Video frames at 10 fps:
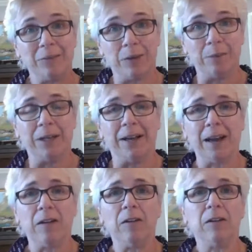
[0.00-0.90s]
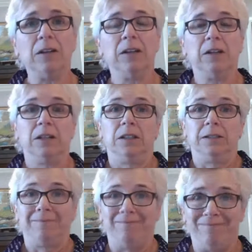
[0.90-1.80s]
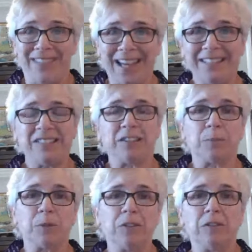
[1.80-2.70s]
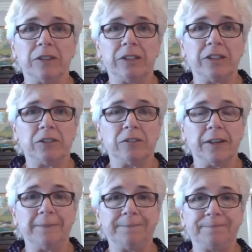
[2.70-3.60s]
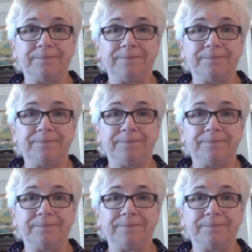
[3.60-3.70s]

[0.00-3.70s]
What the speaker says: What I'm in now, 96% retention rate.